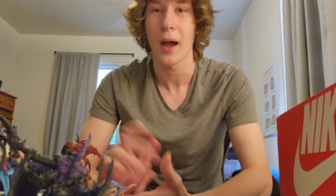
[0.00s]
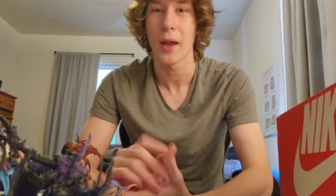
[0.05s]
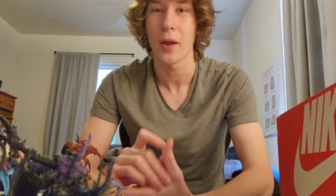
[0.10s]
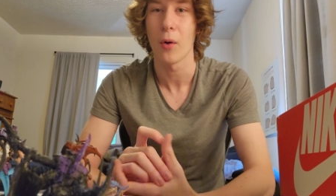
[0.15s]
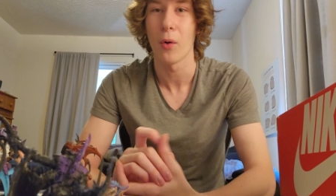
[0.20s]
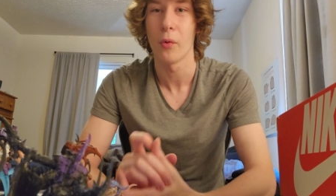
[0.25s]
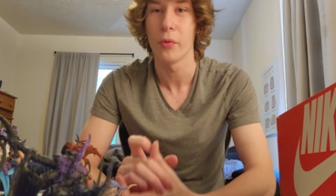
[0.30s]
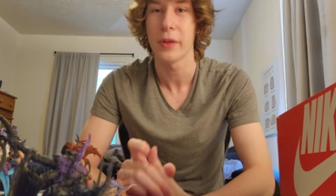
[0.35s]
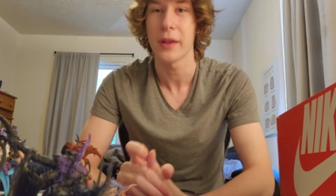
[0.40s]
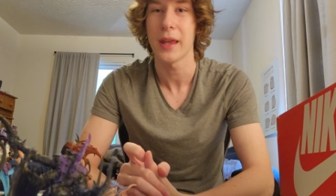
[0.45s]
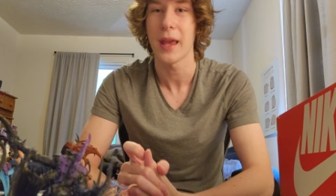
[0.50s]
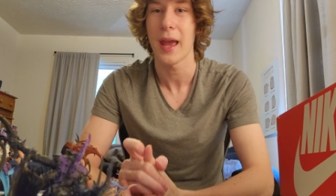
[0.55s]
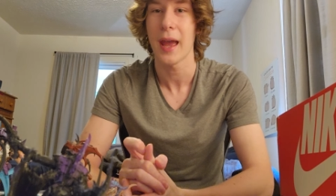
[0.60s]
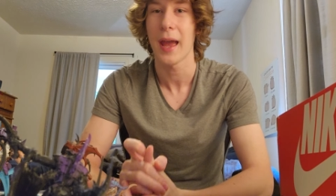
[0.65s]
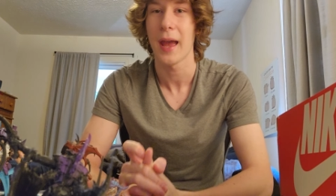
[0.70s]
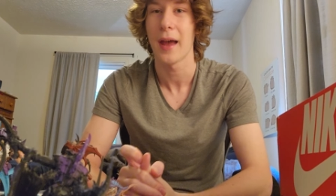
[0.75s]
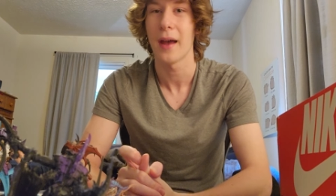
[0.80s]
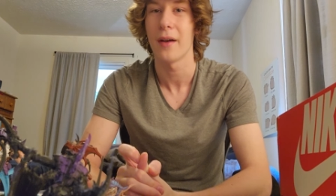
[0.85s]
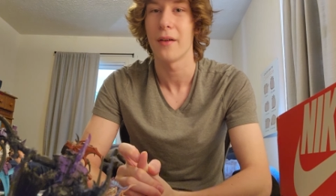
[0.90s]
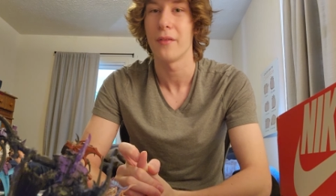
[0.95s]
I only
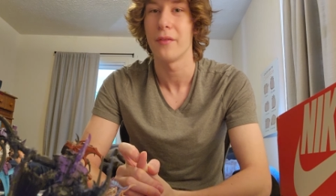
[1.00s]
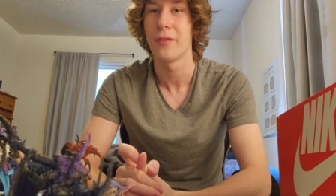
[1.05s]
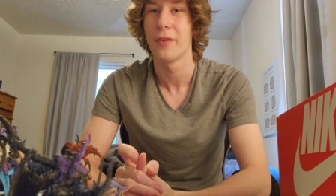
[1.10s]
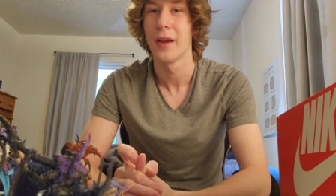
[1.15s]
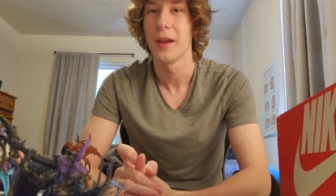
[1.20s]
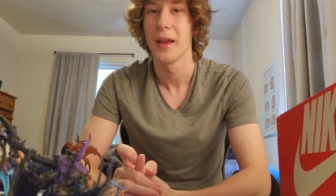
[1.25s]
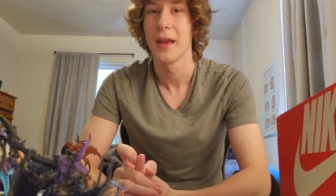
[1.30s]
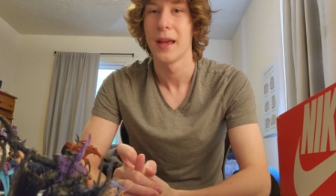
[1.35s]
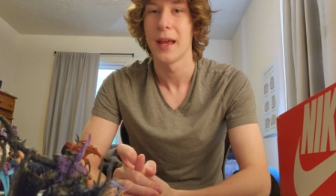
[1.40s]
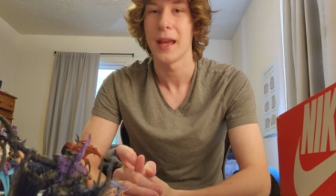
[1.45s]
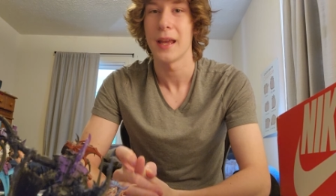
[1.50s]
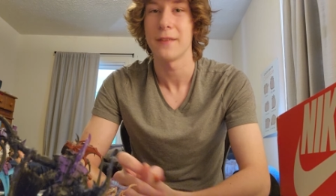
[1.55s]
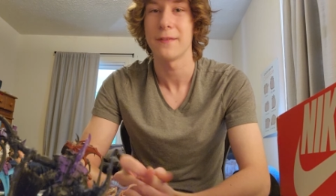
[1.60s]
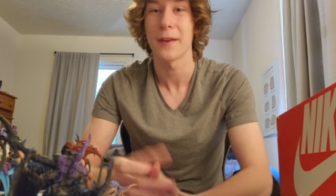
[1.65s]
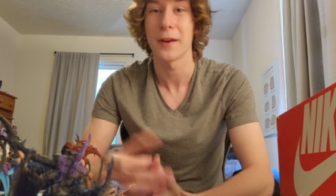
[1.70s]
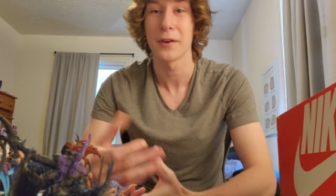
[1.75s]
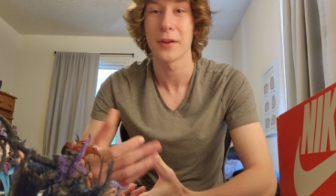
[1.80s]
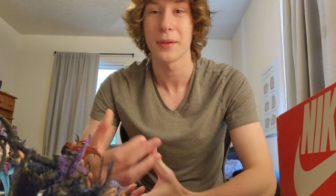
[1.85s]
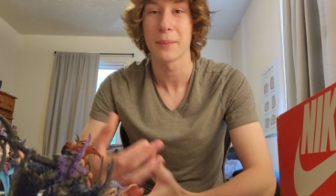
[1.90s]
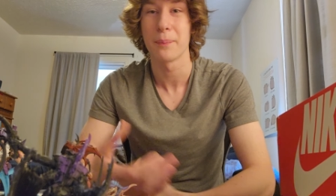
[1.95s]
have a
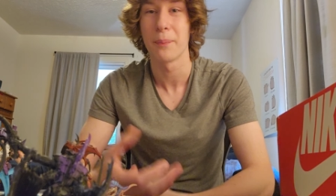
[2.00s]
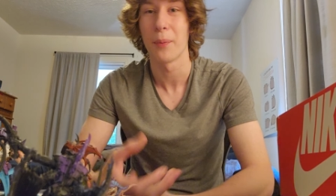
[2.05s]
very